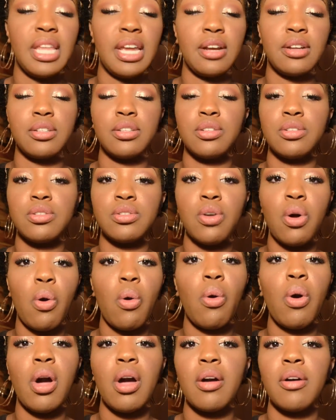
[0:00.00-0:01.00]
They are
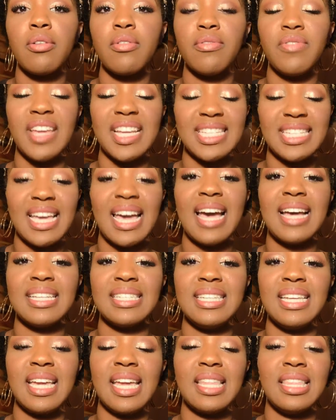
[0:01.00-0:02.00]
so
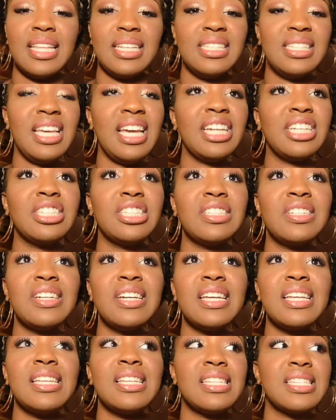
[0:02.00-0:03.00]
fantastic, and the texture
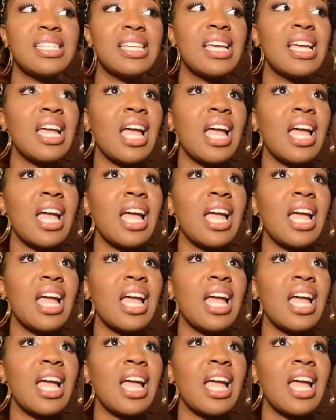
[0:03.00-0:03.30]
is